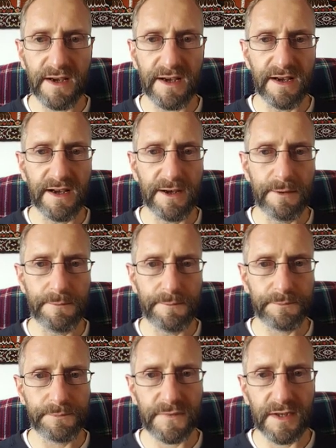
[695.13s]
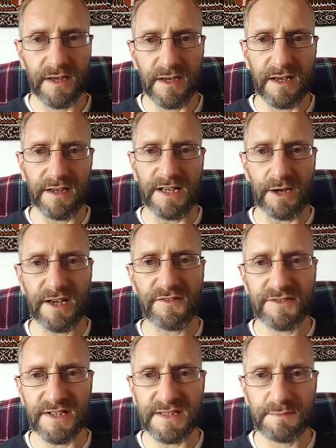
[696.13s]
Now I
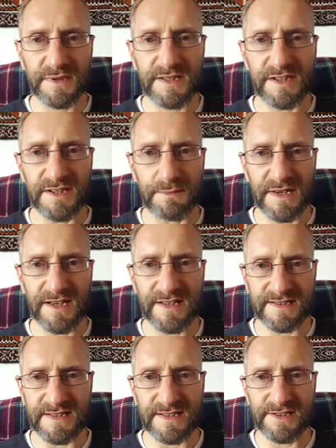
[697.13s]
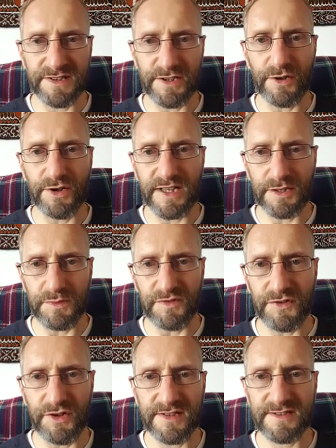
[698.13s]
have to explain that the marker's actually going in
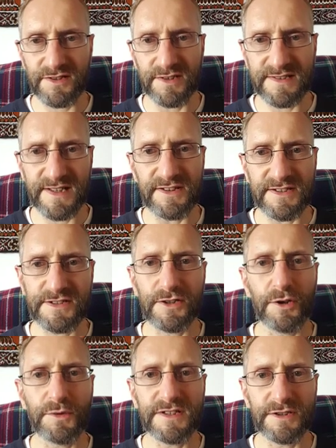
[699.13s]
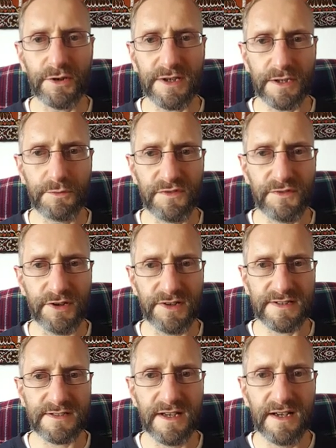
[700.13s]
reverse, so it's like the story's going in
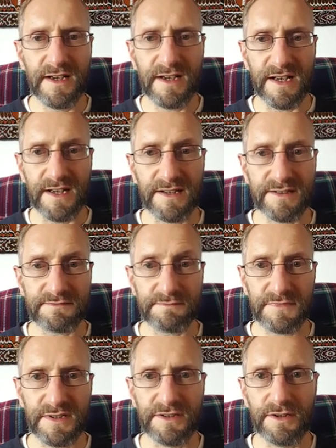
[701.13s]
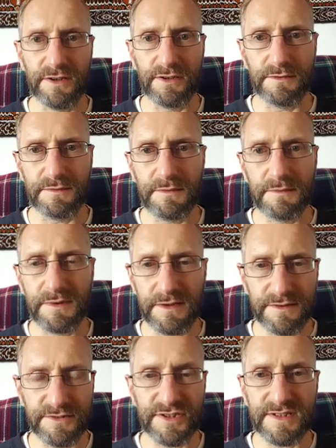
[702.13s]
reverse. And,
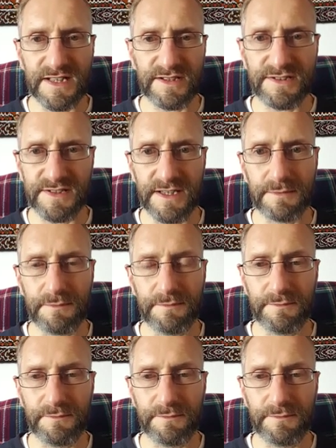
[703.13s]
she's actually...